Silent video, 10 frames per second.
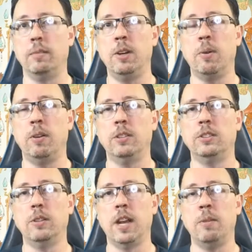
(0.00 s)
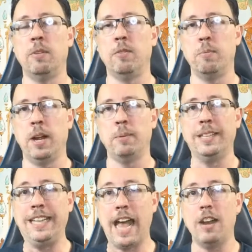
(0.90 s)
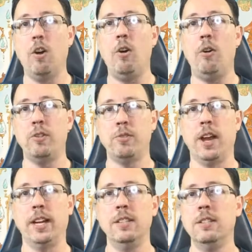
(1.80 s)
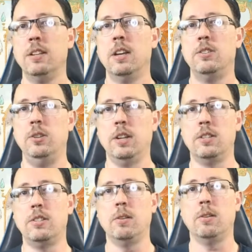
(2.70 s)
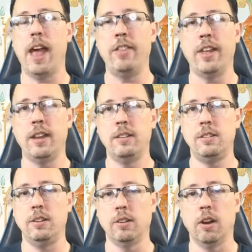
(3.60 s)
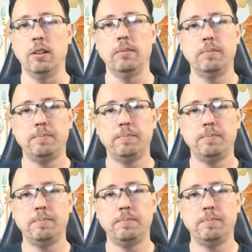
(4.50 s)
We don't want to exclude anyone from being able to get all the dragons, so you could still add that to your cart.